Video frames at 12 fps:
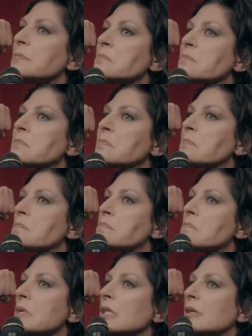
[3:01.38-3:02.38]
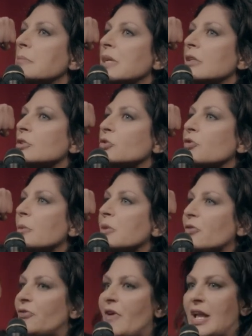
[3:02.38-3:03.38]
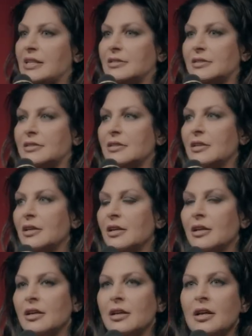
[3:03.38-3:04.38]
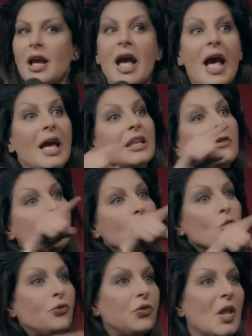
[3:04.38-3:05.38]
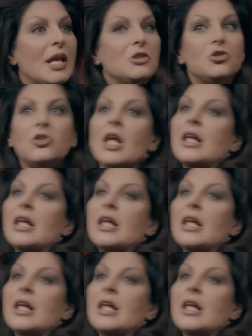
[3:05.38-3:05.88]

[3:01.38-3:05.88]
millimeters from your face. And if you flinched,